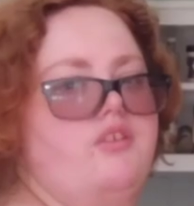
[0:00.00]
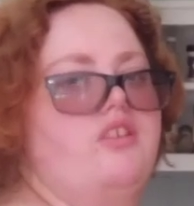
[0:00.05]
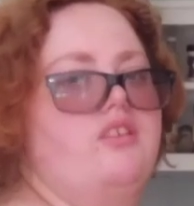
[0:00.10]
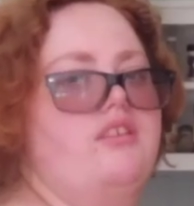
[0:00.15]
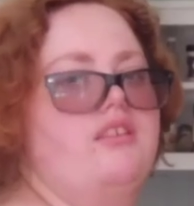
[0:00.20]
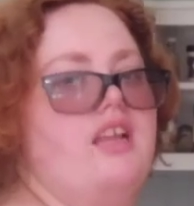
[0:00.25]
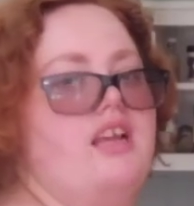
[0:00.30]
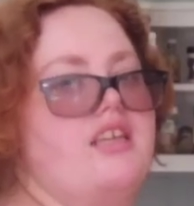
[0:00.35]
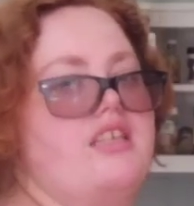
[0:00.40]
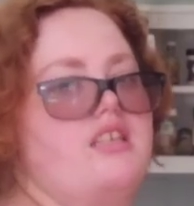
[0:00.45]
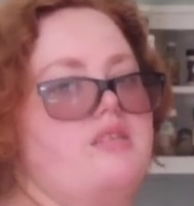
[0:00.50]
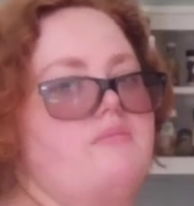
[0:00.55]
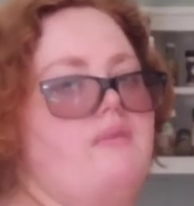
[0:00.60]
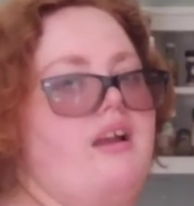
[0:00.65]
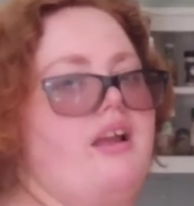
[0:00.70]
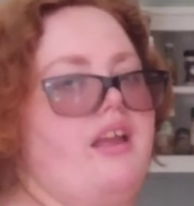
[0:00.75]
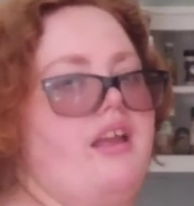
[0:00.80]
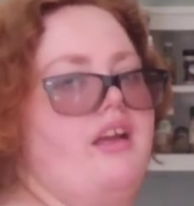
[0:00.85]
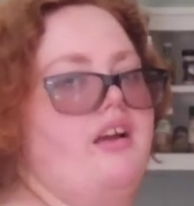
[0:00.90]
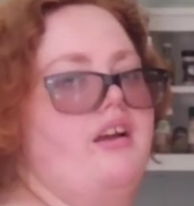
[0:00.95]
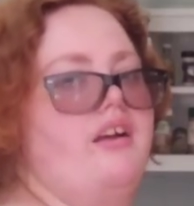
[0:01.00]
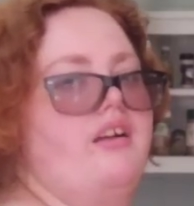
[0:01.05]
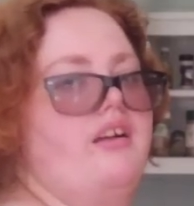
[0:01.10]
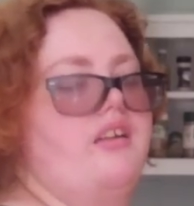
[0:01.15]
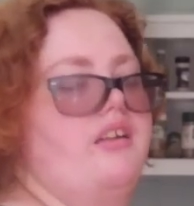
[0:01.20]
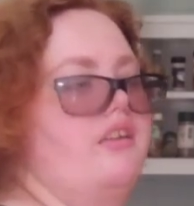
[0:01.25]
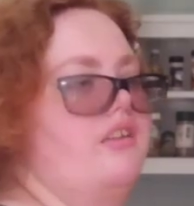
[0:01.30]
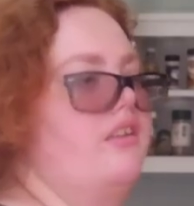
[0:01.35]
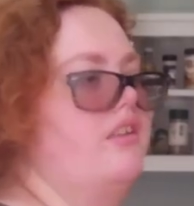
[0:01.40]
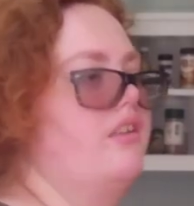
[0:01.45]
which is next to my
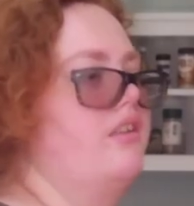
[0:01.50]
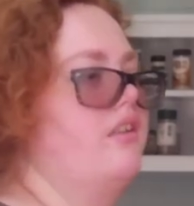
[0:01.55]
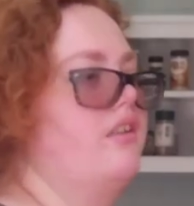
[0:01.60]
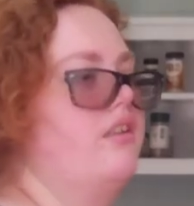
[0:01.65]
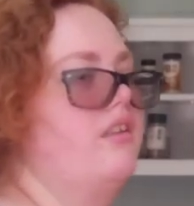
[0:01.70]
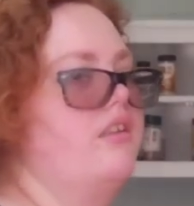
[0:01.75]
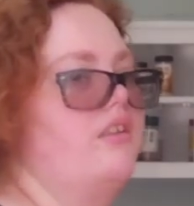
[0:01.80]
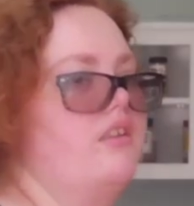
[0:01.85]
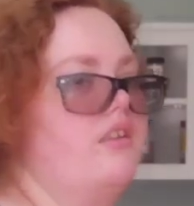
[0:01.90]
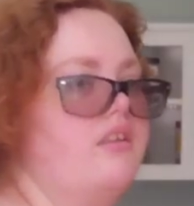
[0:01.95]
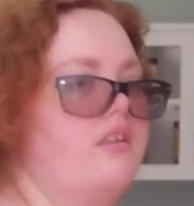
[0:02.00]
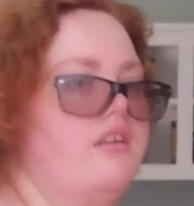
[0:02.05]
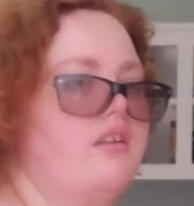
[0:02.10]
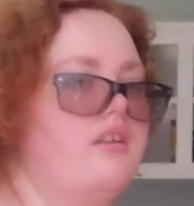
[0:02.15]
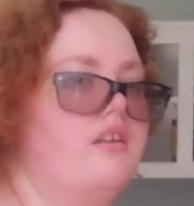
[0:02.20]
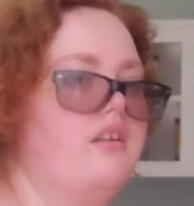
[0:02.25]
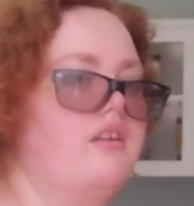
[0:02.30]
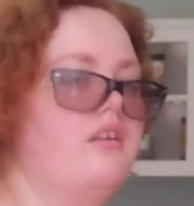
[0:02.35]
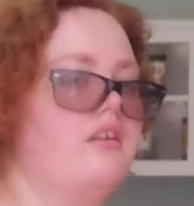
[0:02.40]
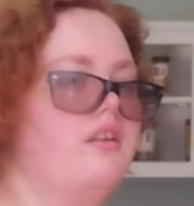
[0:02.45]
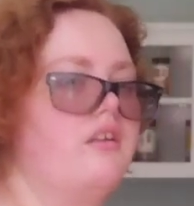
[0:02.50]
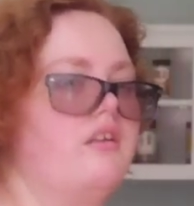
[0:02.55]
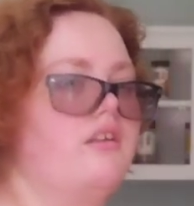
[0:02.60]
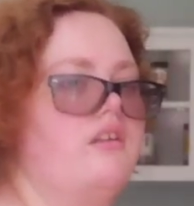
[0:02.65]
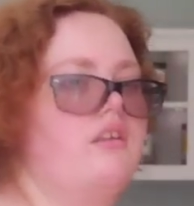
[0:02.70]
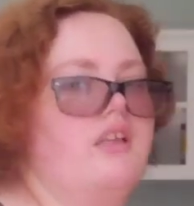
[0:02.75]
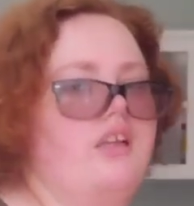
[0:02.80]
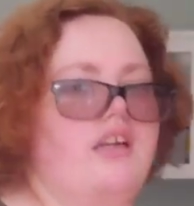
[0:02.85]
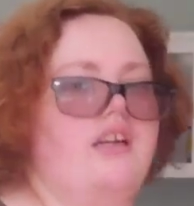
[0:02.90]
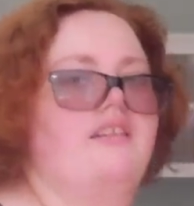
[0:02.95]
uh,
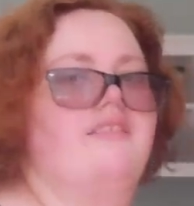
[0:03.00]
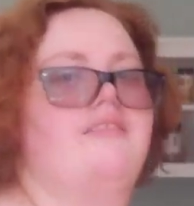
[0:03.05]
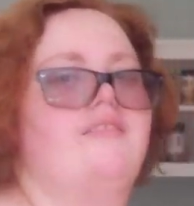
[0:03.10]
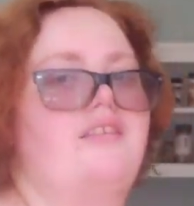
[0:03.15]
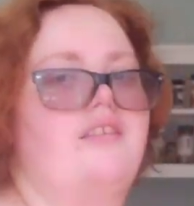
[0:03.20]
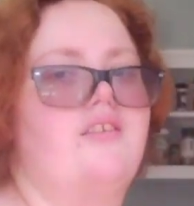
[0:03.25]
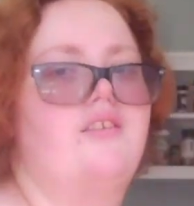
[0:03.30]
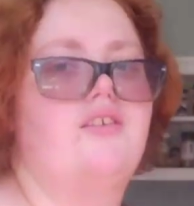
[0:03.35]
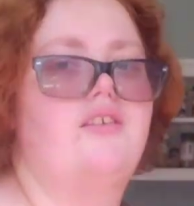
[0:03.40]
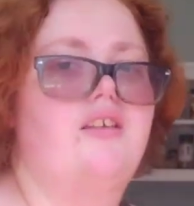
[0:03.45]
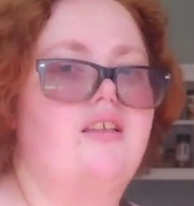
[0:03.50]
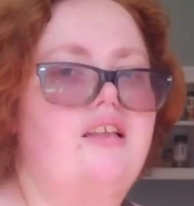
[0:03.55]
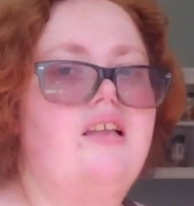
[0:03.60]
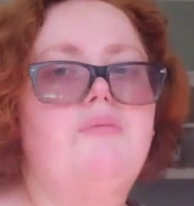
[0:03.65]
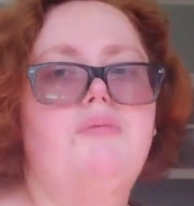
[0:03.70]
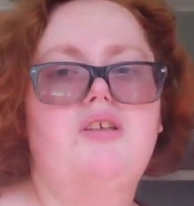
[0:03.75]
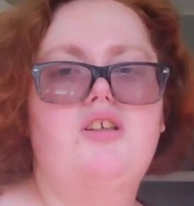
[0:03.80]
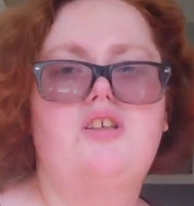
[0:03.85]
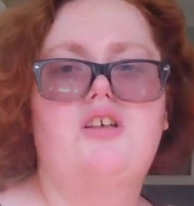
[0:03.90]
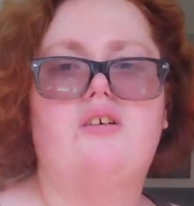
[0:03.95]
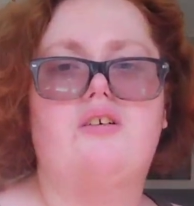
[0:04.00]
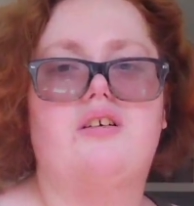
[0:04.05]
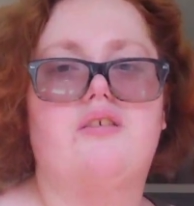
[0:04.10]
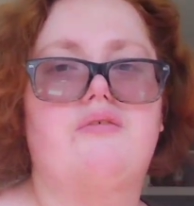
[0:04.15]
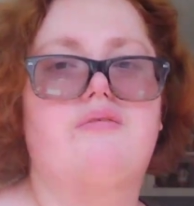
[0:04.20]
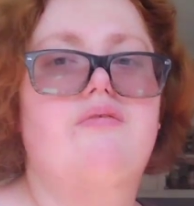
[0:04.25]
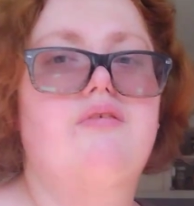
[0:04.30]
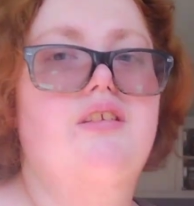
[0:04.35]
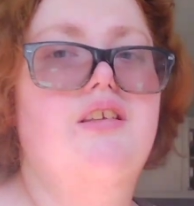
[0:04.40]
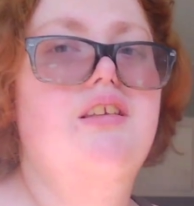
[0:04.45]
here. Let me show
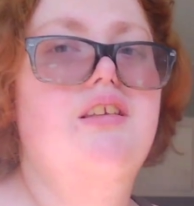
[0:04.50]
you.